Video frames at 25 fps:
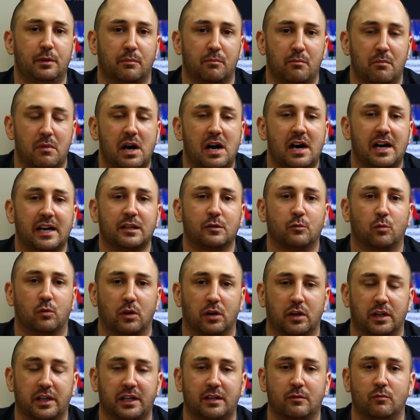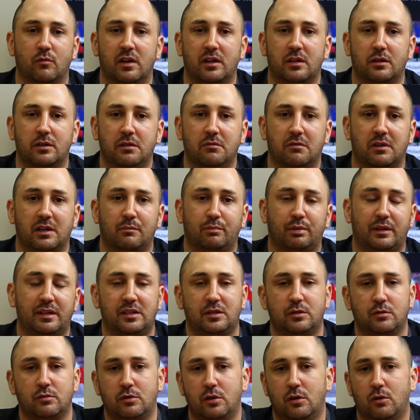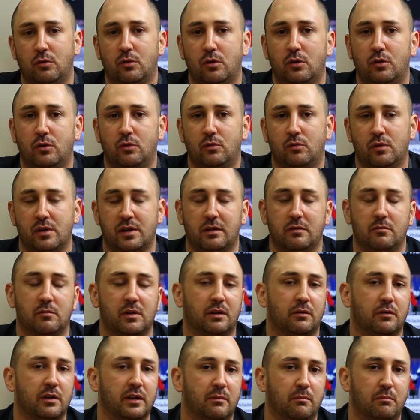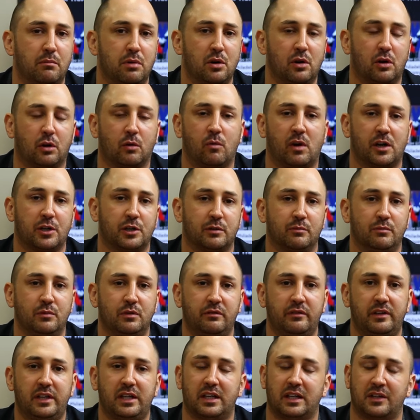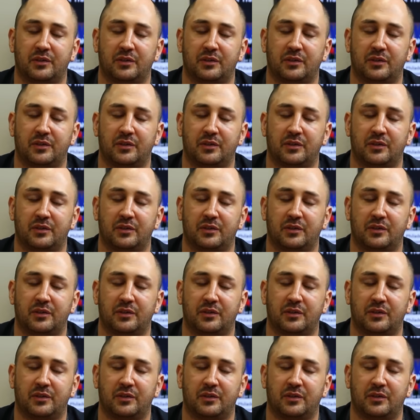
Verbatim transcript: your mind working whether you want to play sudoku whether you want to read a book or watch a movie